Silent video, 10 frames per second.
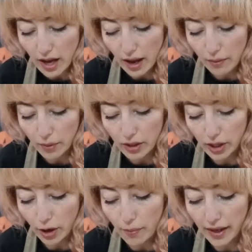I'm going to
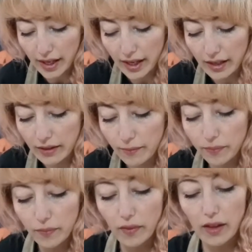go back in
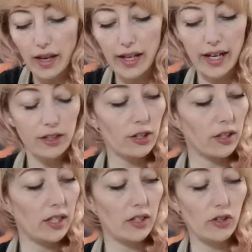and
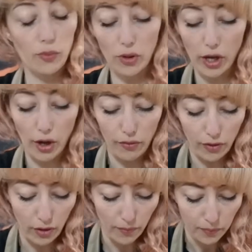actually smooth it
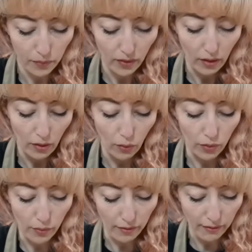over
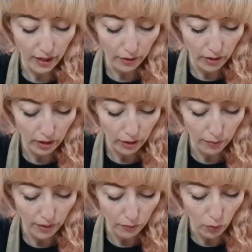with my finger and a little
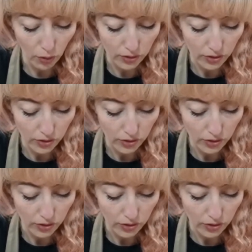bit of water.